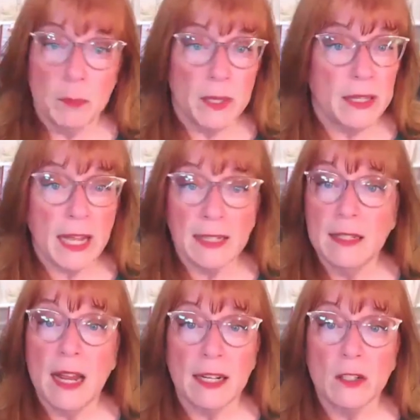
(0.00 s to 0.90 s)
But that's
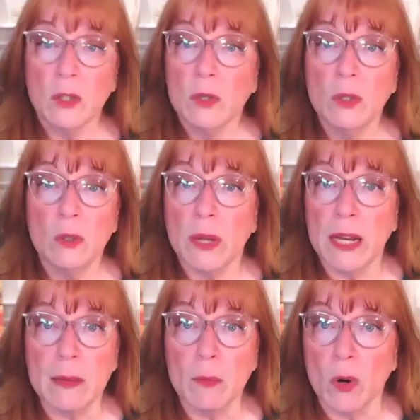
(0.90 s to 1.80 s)
not true
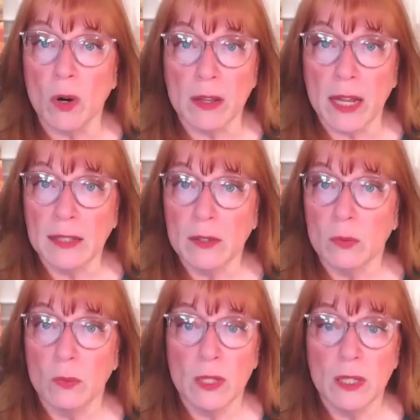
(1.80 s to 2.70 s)
anymore. That's
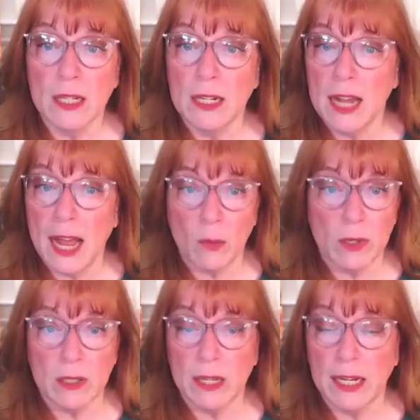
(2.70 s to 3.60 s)
really not
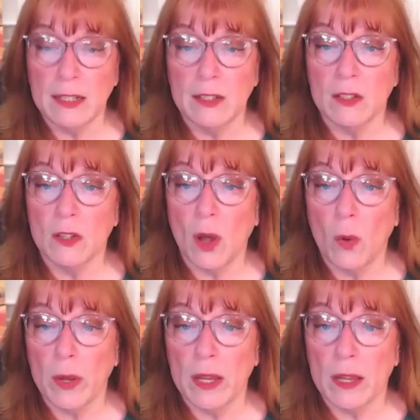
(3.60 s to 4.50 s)
where science is
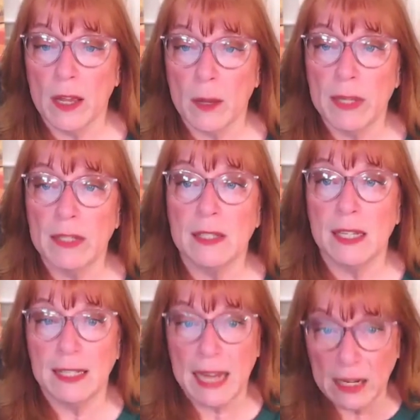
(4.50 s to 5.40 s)
going.
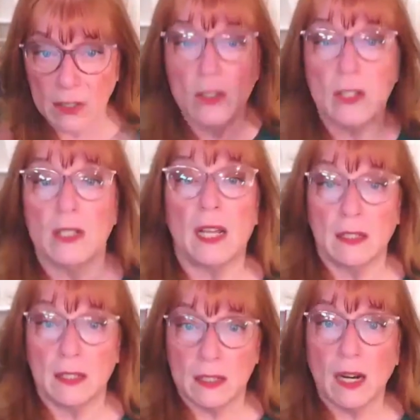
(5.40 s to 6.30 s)
It's energy that
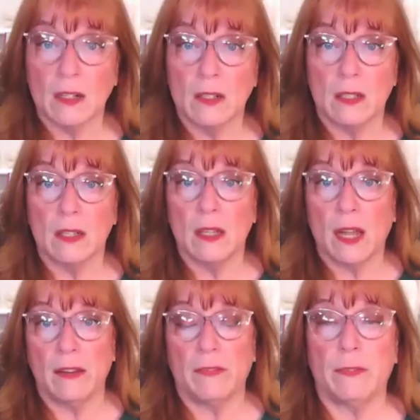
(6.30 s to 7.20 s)
starts
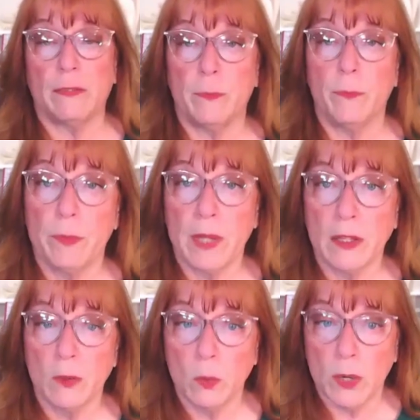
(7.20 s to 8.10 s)
life.
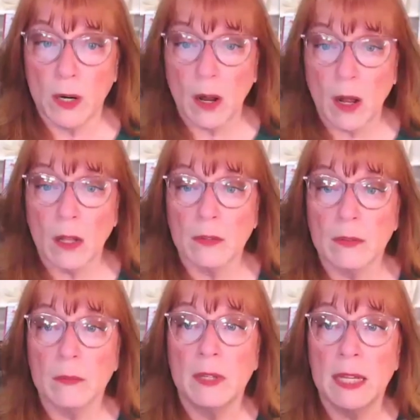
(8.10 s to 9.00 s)
That's where all
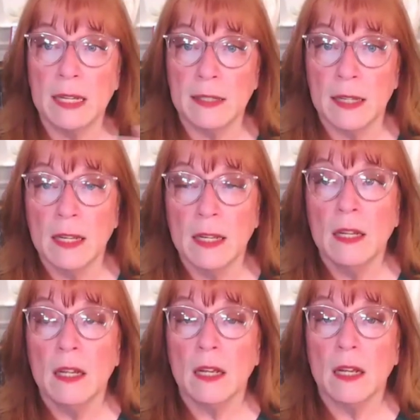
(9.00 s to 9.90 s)
things
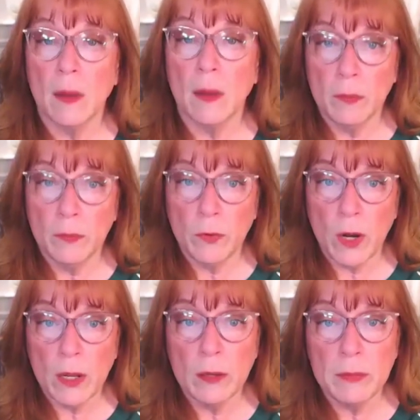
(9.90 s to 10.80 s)
come
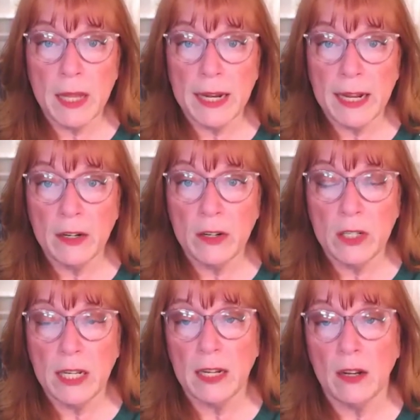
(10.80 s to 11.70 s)
from, that
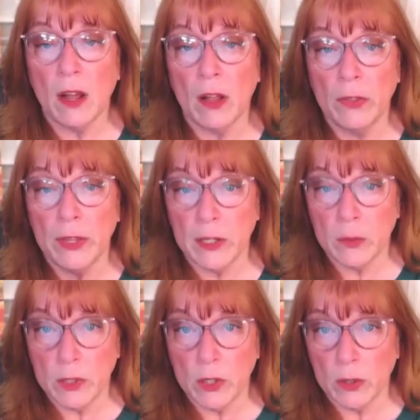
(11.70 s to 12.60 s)
energy, and all things
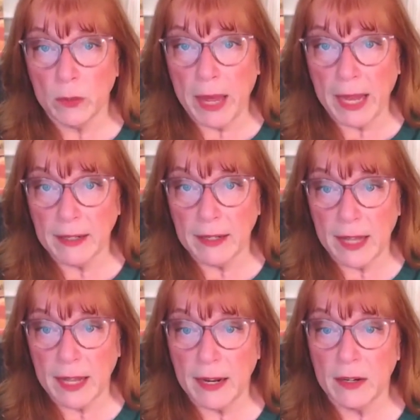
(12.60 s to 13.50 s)
return back to
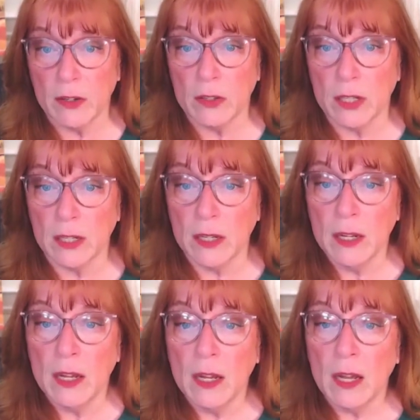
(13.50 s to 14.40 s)
that energy.
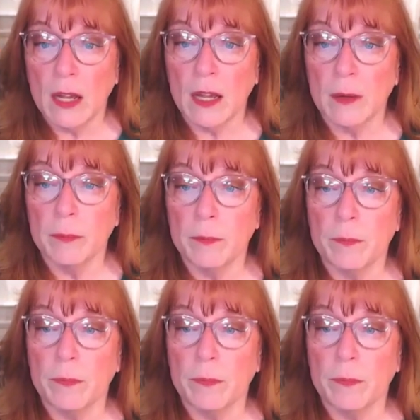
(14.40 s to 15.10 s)
The